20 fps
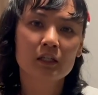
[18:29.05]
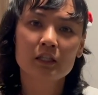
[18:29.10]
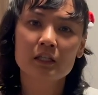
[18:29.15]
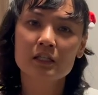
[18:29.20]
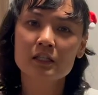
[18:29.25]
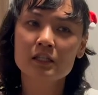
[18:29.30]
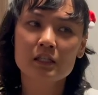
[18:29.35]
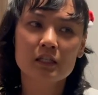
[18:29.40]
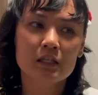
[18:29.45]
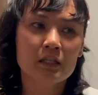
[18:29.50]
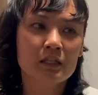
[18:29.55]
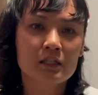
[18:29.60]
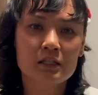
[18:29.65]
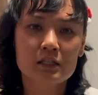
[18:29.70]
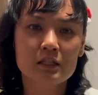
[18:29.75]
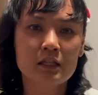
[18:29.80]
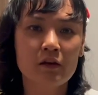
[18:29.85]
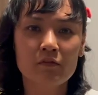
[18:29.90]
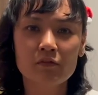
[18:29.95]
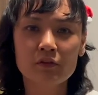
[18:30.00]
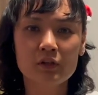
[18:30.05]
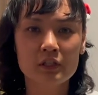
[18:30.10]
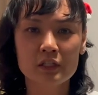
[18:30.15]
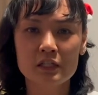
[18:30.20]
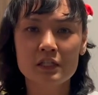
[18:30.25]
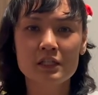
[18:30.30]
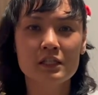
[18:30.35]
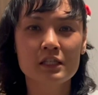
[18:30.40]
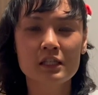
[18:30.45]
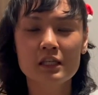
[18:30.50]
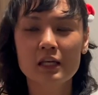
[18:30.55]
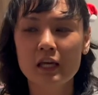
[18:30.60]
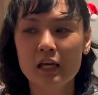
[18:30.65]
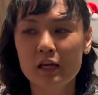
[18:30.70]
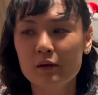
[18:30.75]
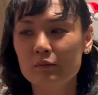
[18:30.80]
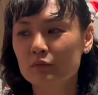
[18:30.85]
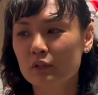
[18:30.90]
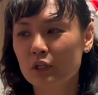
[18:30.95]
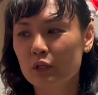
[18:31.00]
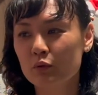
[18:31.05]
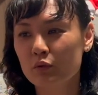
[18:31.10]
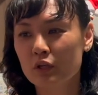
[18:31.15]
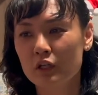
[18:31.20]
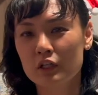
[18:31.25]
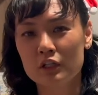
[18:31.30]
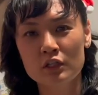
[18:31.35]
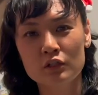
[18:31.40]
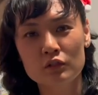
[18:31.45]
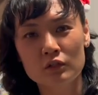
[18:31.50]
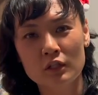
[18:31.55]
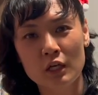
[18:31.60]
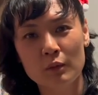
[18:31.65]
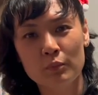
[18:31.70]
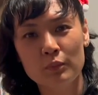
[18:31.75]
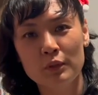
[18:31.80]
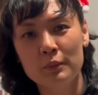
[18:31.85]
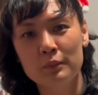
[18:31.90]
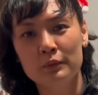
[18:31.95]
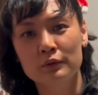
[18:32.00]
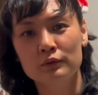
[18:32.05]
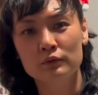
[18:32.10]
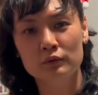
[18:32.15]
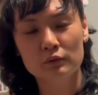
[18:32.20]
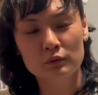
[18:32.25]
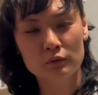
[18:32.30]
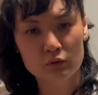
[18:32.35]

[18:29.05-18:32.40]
It's never an easy game, right, where you need to get people